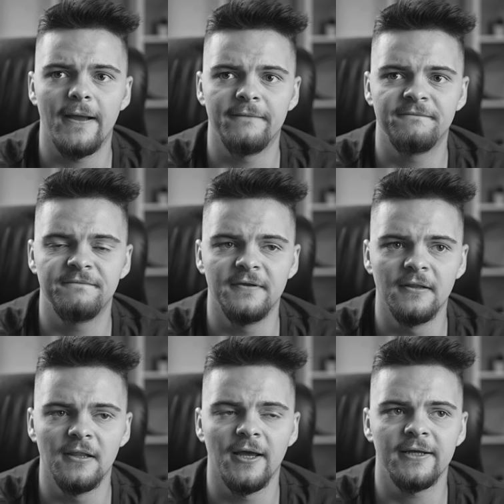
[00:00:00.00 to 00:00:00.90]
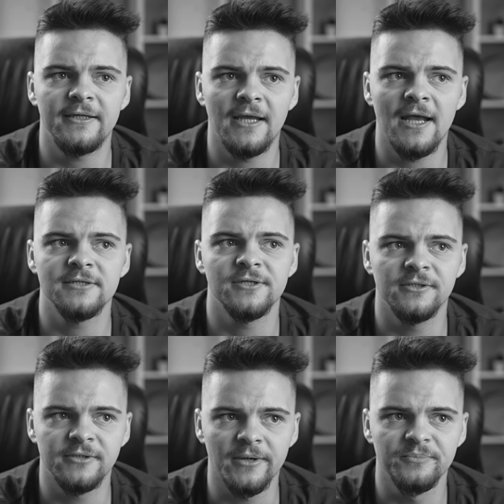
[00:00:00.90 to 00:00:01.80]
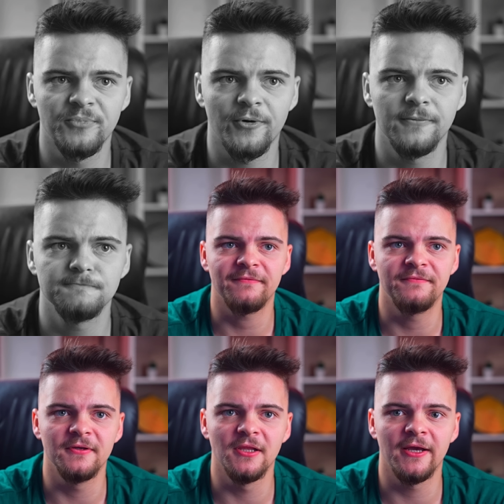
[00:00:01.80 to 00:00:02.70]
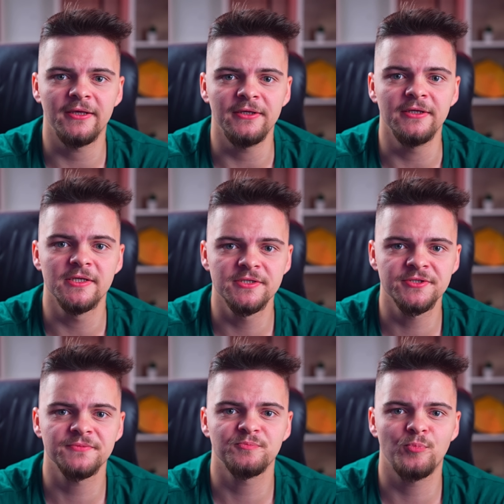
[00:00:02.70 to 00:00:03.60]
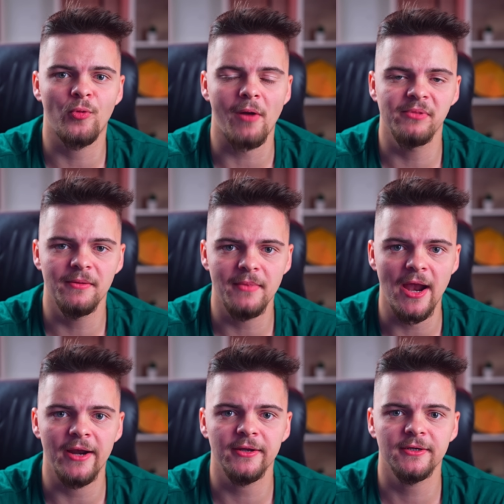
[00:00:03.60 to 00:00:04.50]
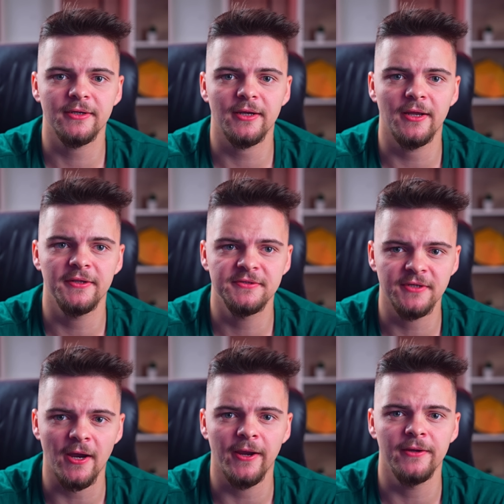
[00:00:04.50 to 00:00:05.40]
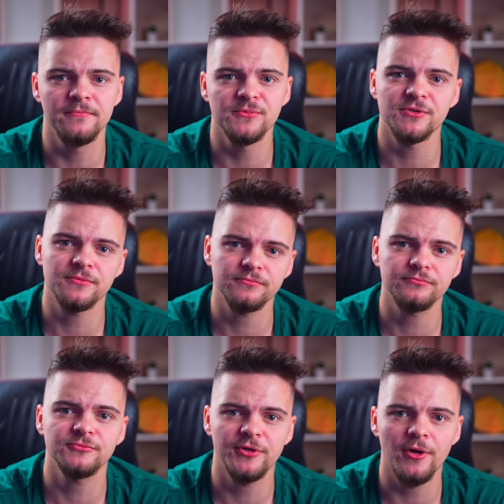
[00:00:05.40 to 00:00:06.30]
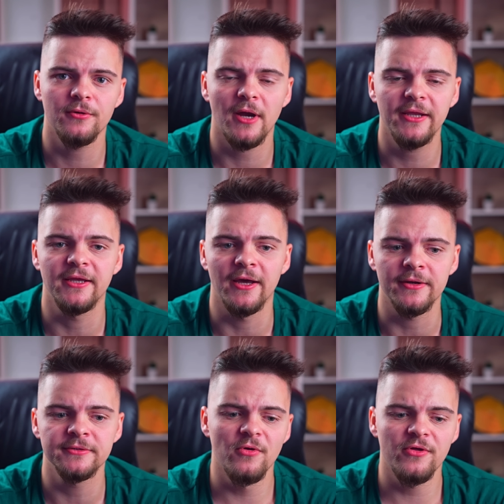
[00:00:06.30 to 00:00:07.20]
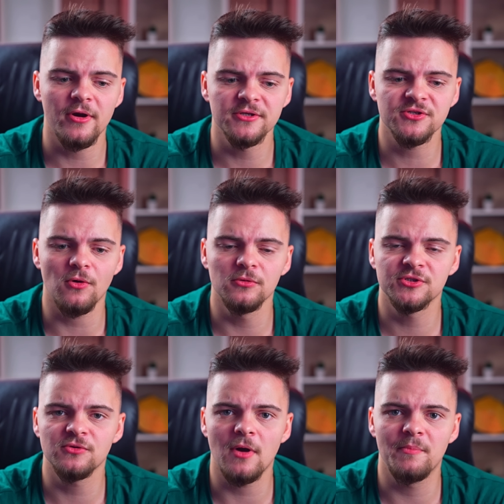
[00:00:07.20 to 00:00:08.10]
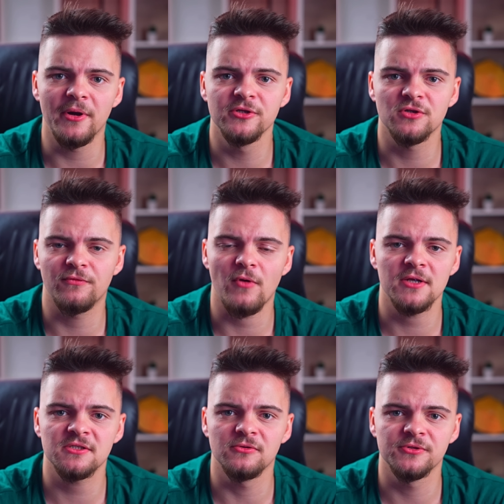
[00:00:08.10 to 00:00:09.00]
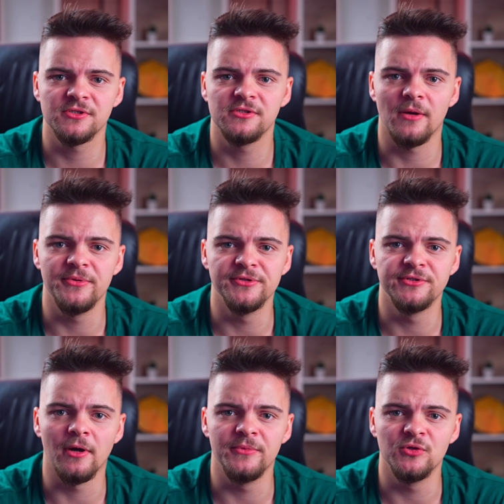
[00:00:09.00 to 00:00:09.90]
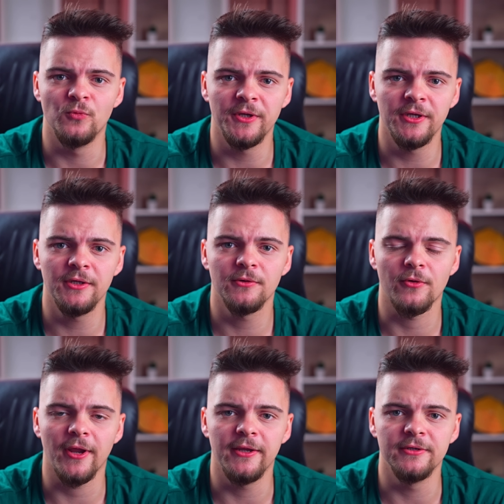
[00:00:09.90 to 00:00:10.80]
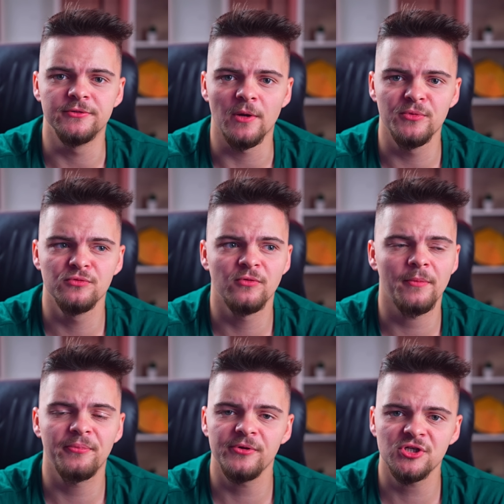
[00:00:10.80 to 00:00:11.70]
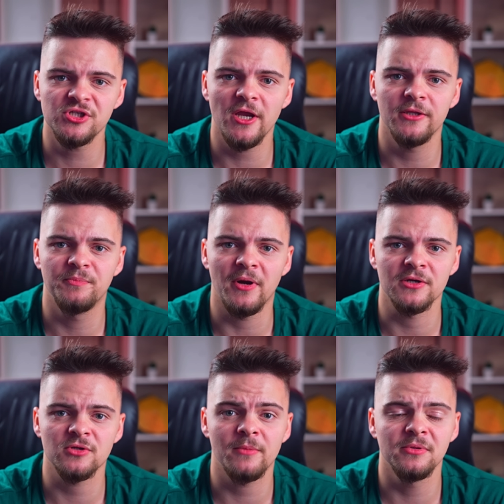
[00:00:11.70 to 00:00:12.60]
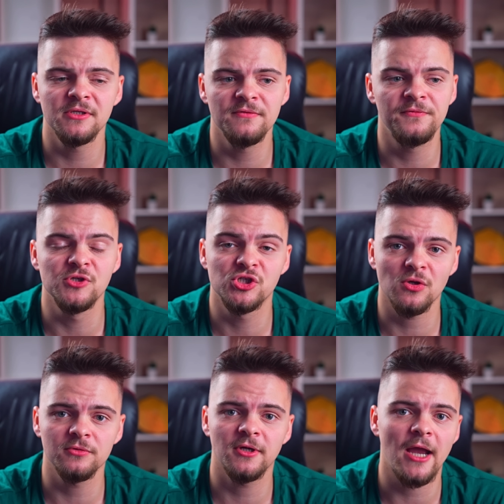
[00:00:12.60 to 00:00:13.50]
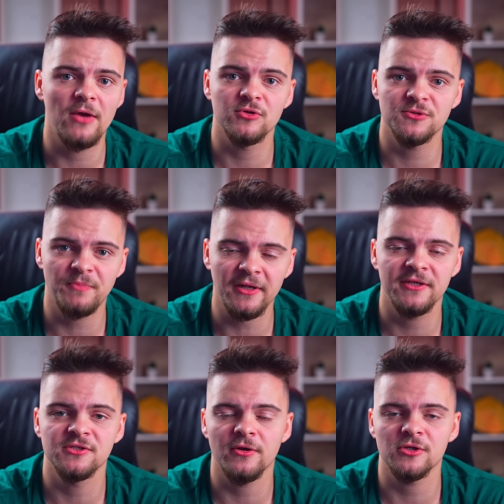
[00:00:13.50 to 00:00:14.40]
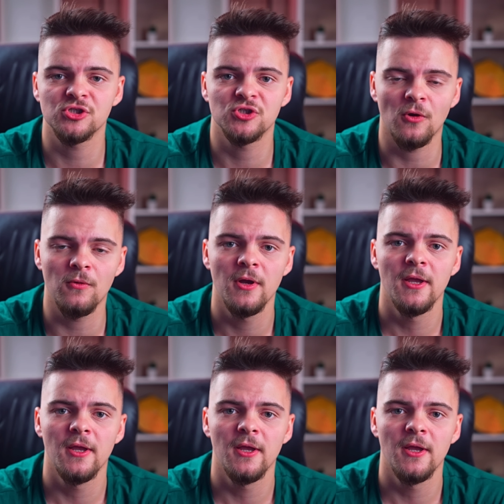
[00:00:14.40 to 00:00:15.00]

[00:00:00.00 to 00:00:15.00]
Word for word: I feel like he has a temper. I feel like he is problematic at times, you know, I get it. But there's also a bunch of wrestlers in WWE or AEW who appreciate Punk, so I believe if you show the guy respect, he's gonna show